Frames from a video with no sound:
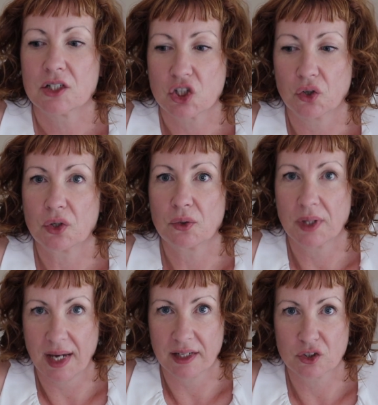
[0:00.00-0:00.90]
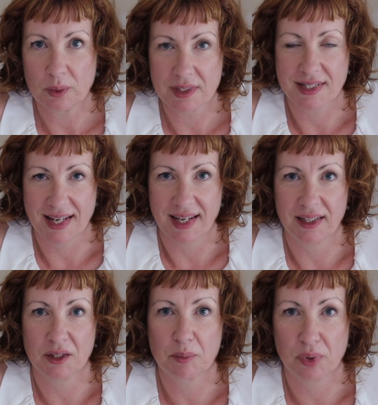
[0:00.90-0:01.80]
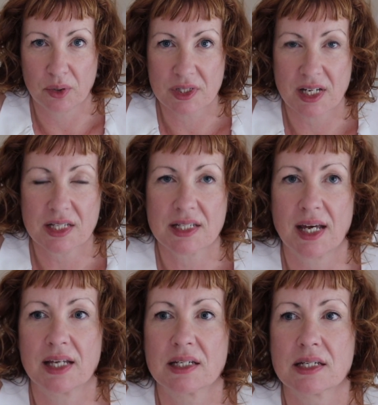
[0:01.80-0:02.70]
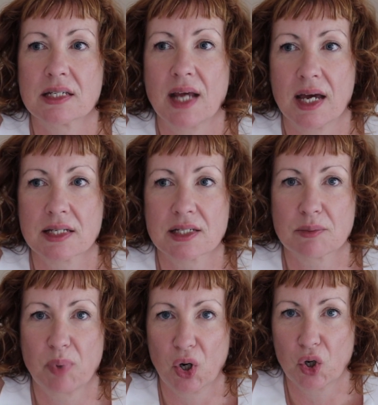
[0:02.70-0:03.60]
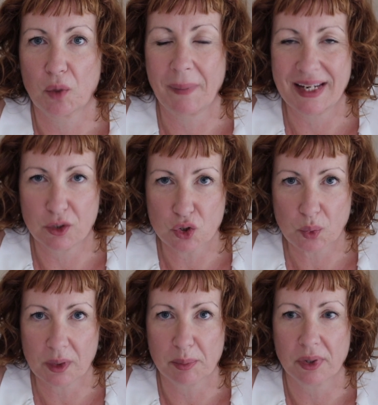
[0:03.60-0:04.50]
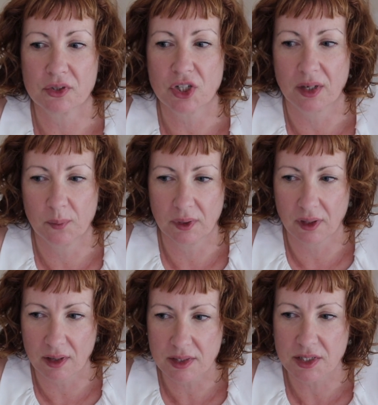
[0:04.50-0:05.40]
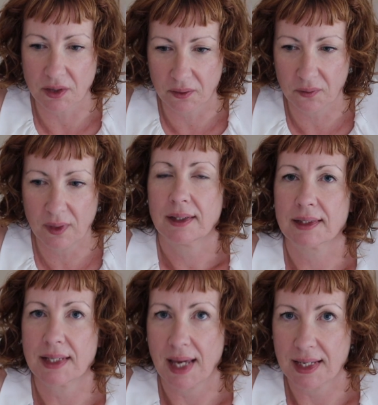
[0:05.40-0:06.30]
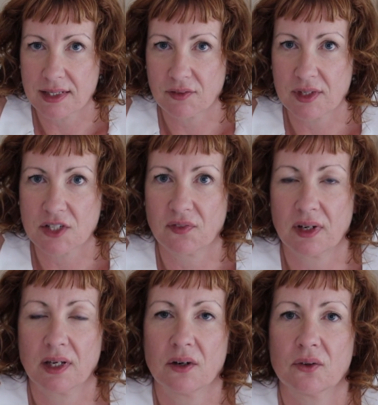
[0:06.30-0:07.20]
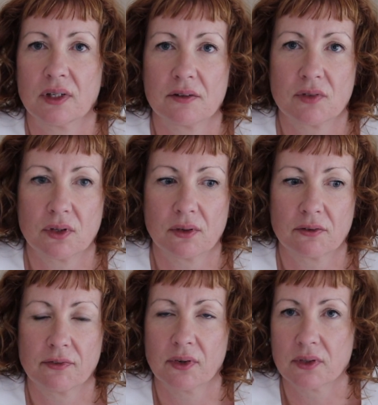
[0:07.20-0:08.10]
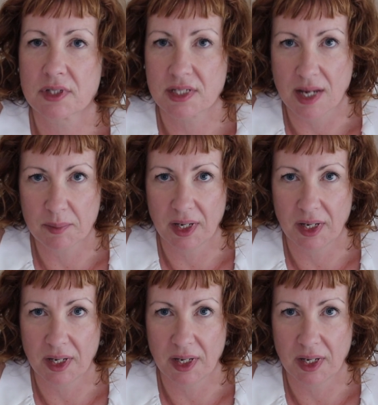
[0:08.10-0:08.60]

show you the actual design process. And as per my usual approach, I will also, at the end of this video, give you the full stem